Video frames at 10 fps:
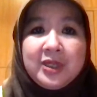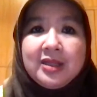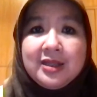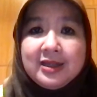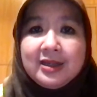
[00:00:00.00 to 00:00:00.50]

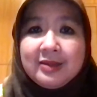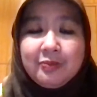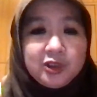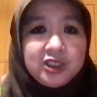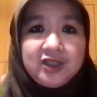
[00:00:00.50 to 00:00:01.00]
with
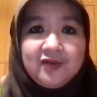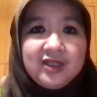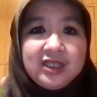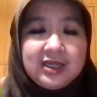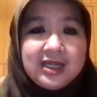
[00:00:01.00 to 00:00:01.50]
the
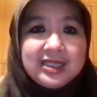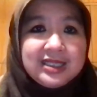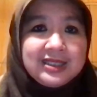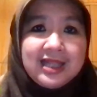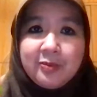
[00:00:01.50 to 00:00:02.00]
positivity
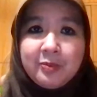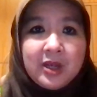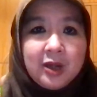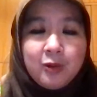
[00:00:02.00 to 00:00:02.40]
rate is like